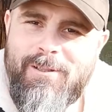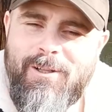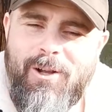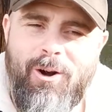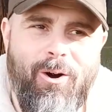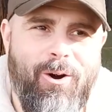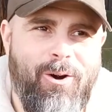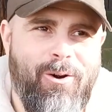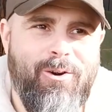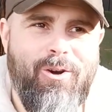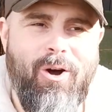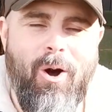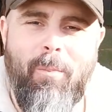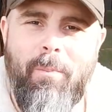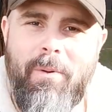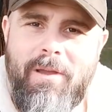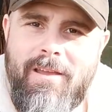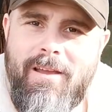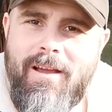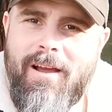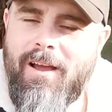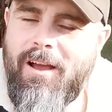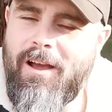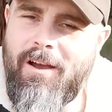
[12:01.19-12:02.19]
or
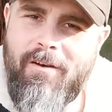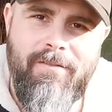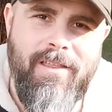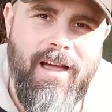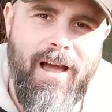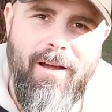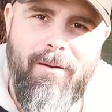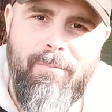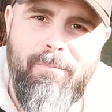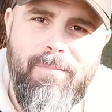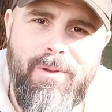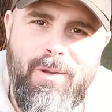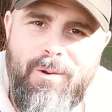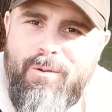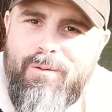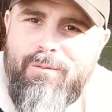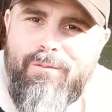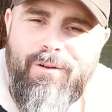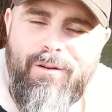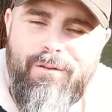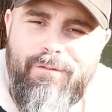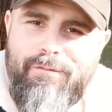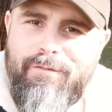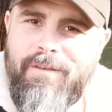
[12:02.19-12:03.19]
copy of that
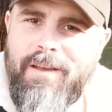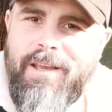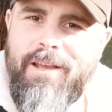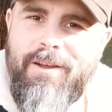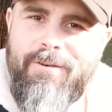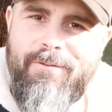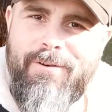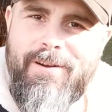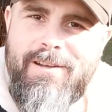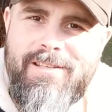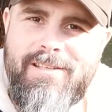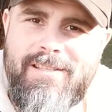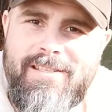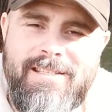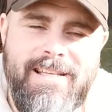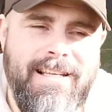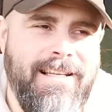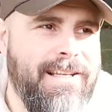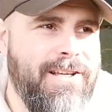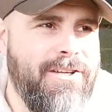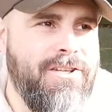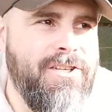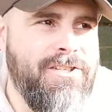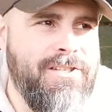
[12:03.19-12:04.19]
beautiful, vigorous,
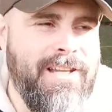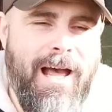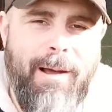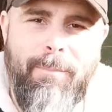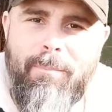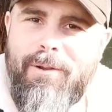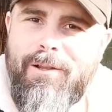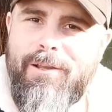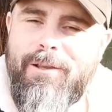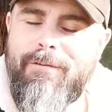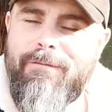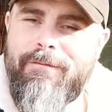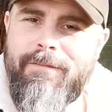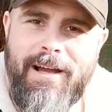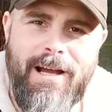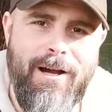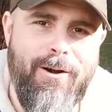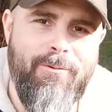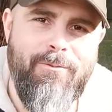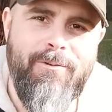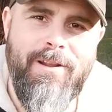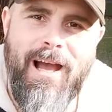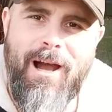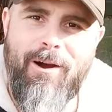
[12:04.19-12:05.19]
delicious apple you
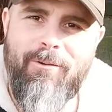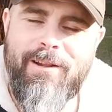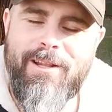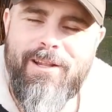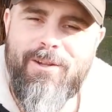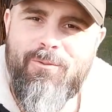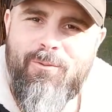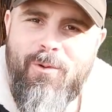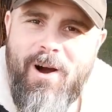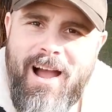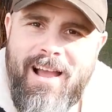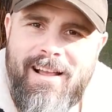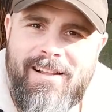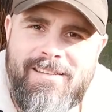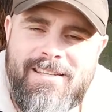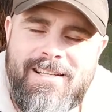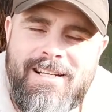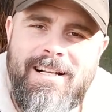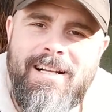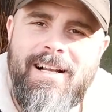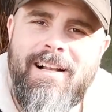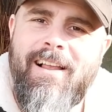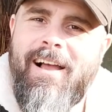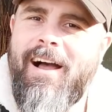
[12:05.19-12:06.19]
found out in the wild.
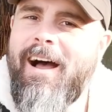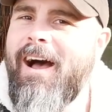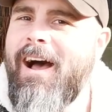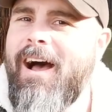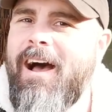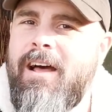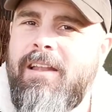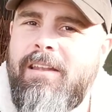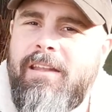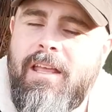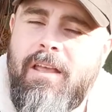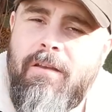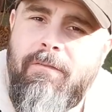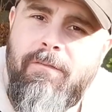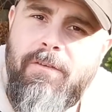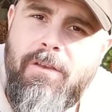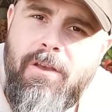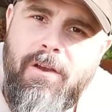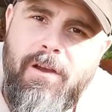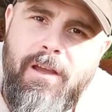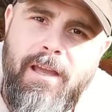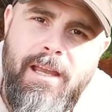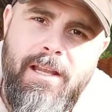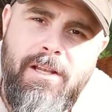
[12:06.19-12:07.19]
And if
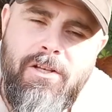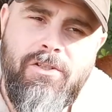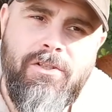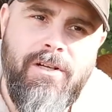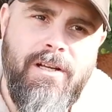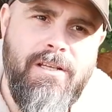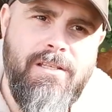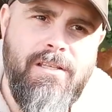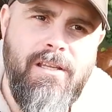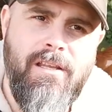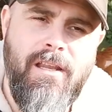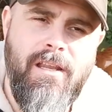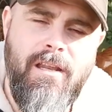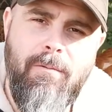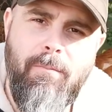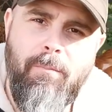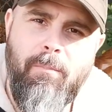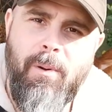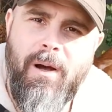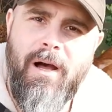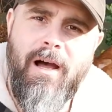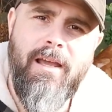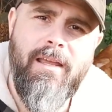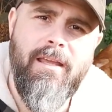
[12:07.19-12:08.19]
you're interested in
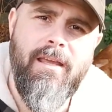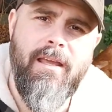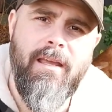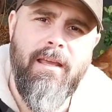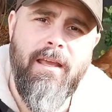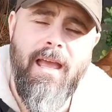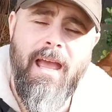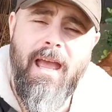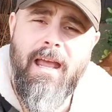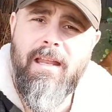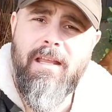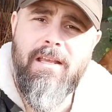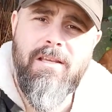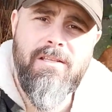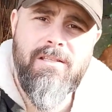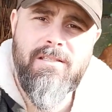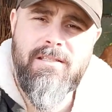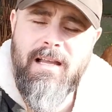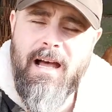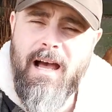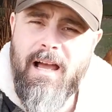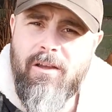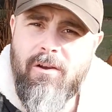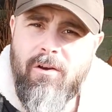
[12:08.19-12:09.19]
buying any
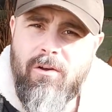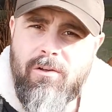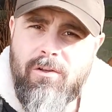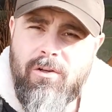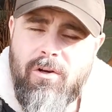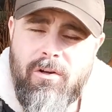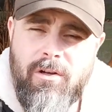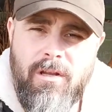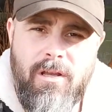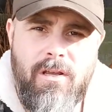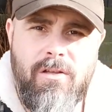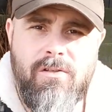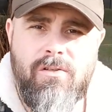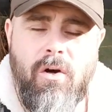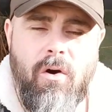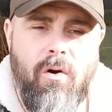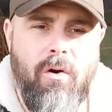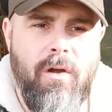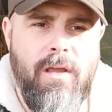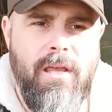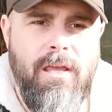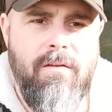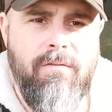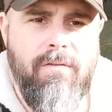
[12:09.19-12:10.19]
scion cuttings
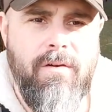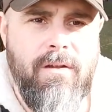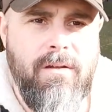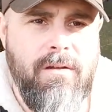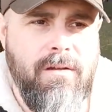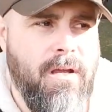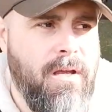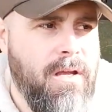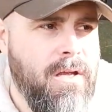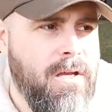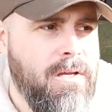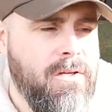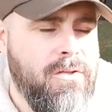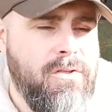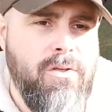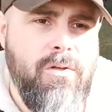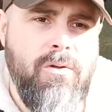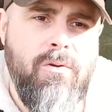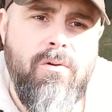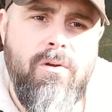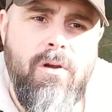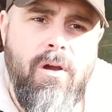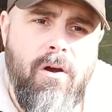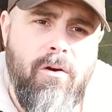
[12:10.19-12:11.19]
or even
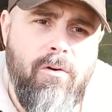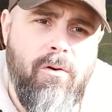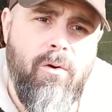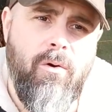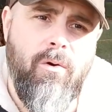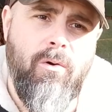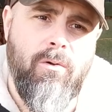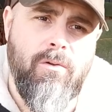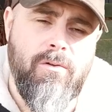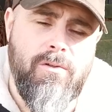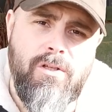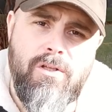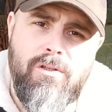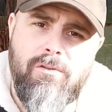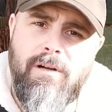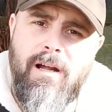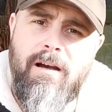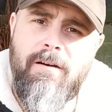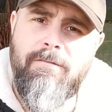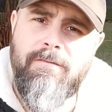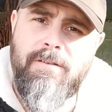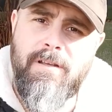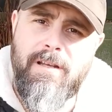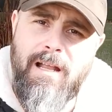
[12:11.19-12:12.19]
2-year-old
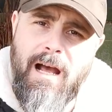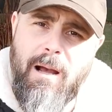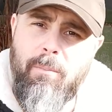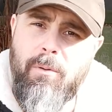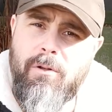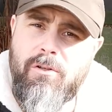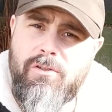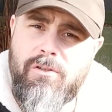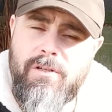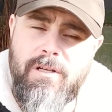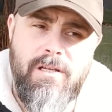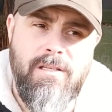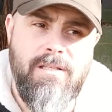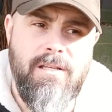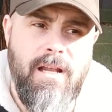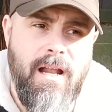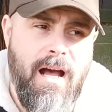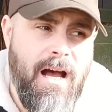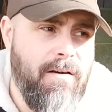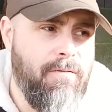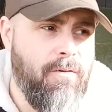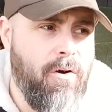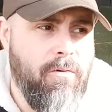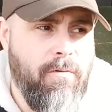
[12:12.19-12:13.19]
grafted apple trees that
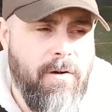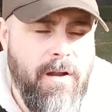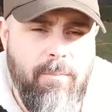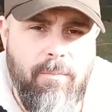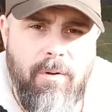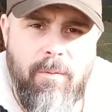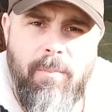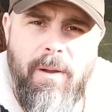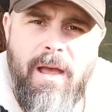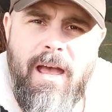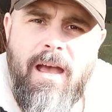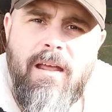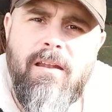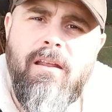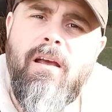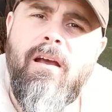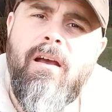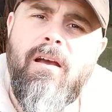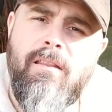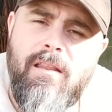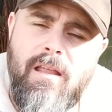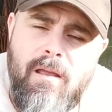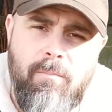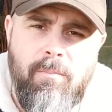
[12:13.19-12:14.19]
I've already prepared,
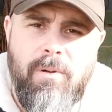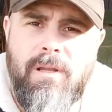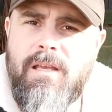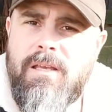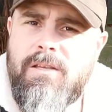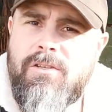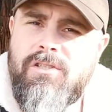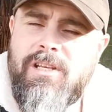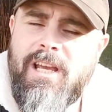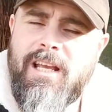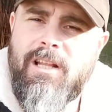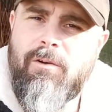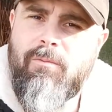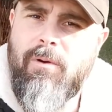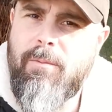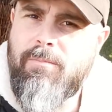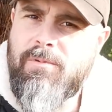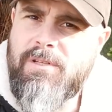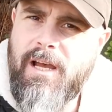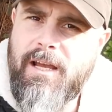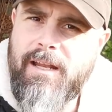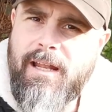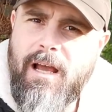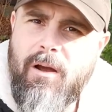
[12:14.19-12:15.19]
then please check the
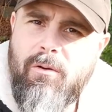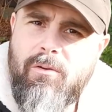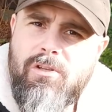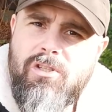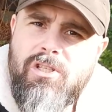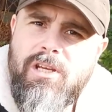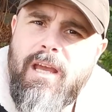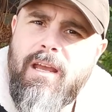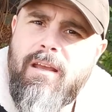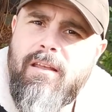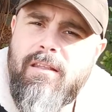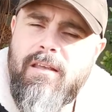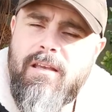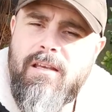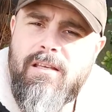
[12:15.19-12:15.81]
website out, check the